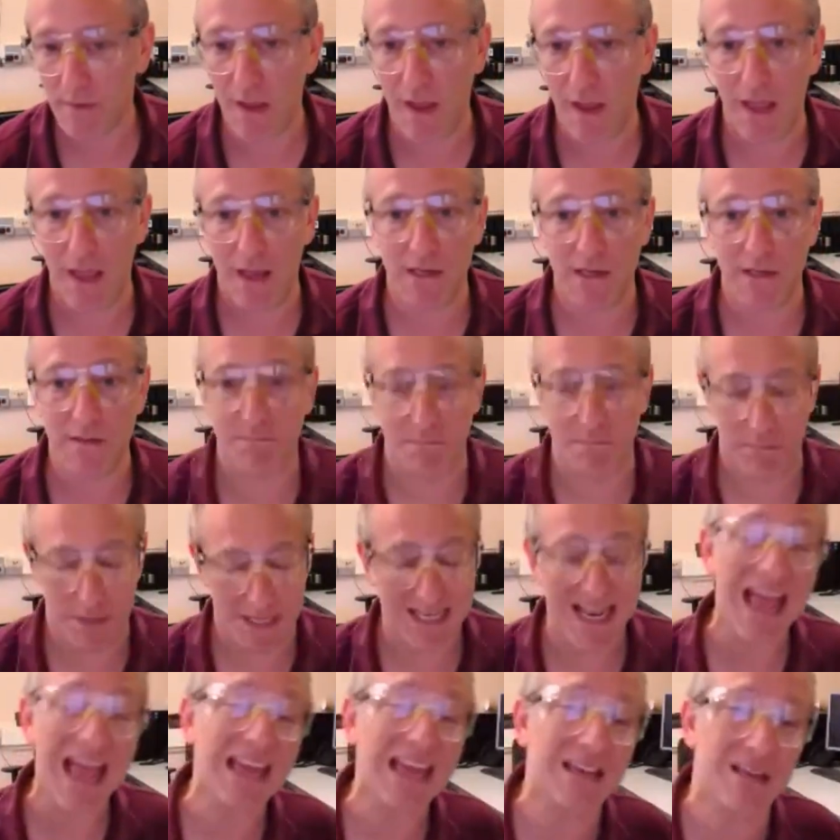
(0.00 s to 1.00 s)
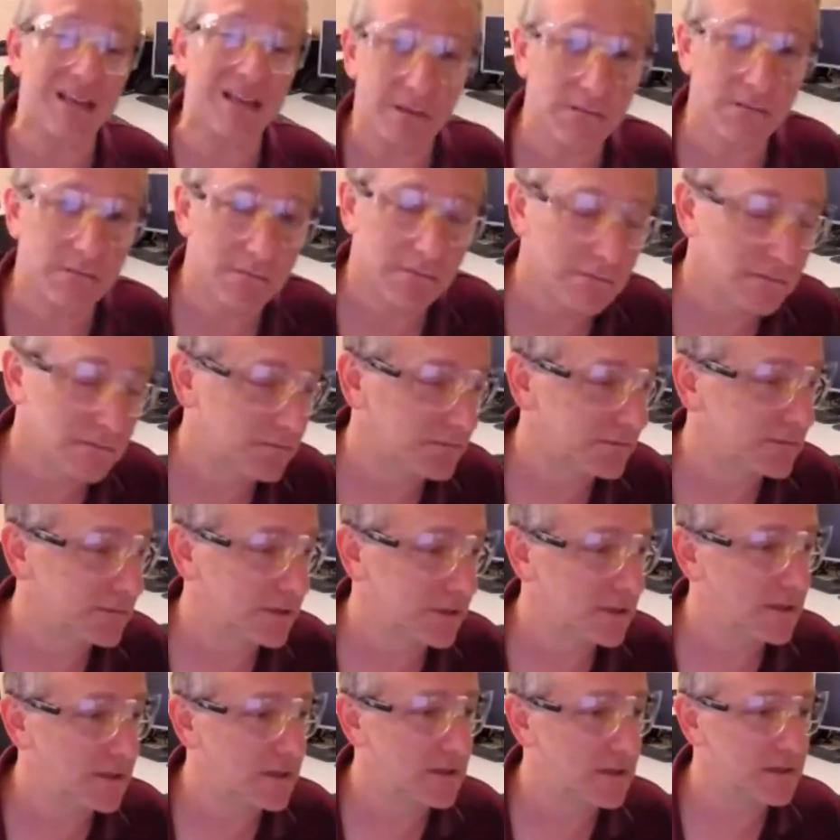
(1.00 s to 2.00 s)
and be dead.
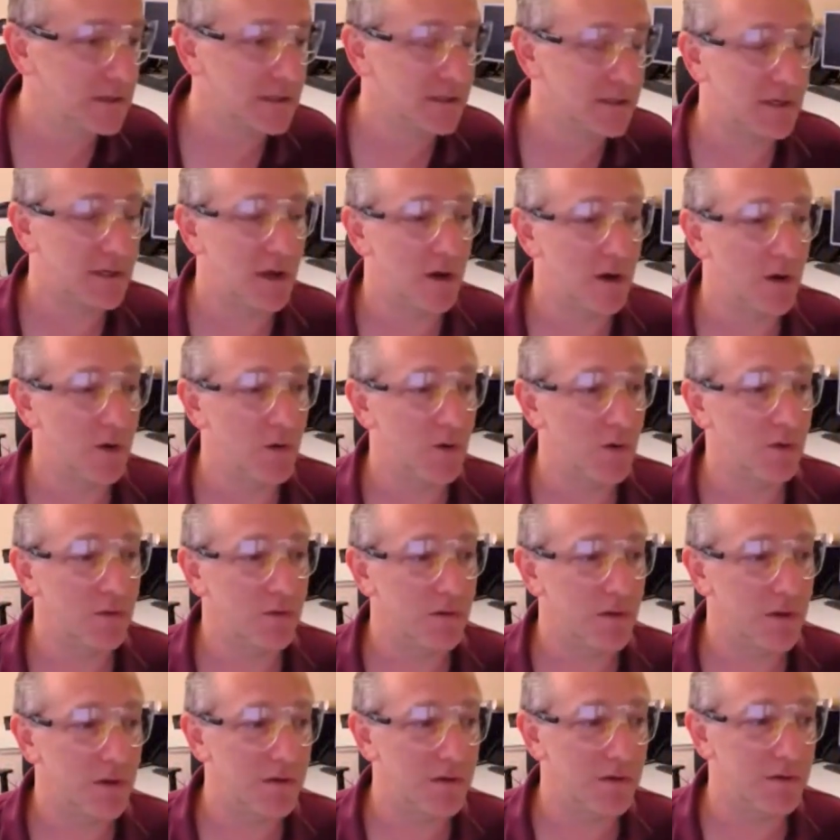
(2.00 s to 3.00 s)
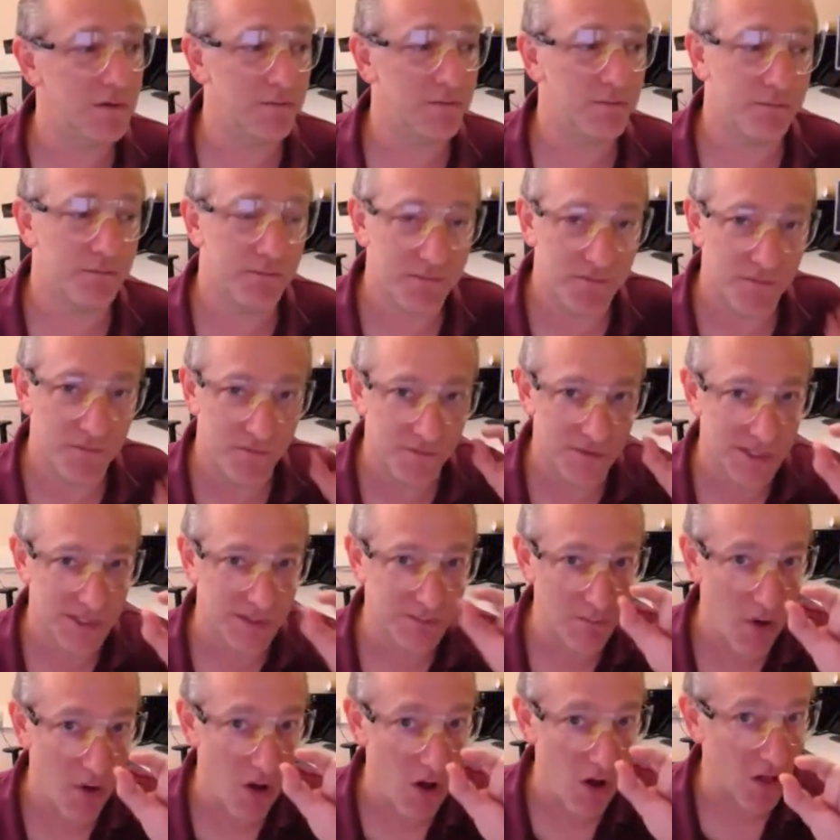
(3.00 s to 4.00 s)
So
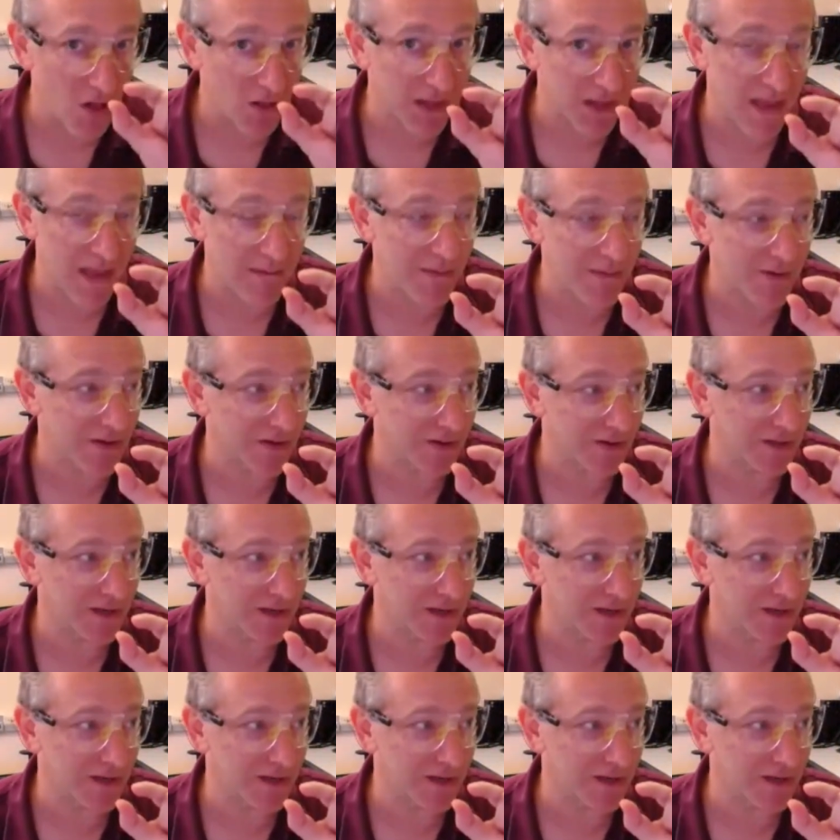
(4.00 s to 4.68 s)
small chemical